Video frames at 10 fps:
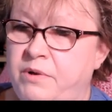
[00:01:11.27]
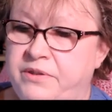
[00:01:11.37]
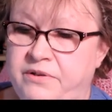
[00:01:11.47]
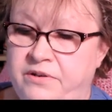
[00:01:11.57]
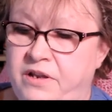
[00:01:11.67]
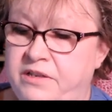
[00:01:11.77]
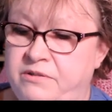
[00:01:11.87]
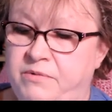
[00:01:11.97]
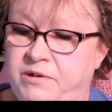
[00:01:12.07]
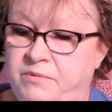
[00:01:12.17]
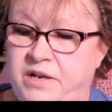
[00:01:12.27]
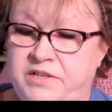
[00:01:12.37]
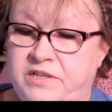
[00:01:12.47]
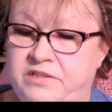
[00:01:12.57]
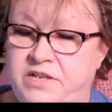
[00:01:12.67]
whether or not you want to
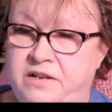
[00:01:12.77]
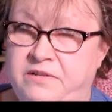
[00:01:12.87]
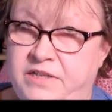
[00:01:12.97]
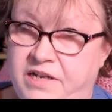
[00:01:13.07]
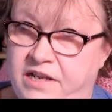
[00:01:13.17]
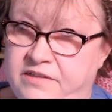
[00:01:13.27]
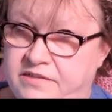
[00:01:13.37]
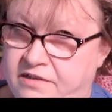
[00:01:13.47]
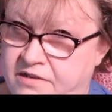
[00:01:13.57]
watch a channel that has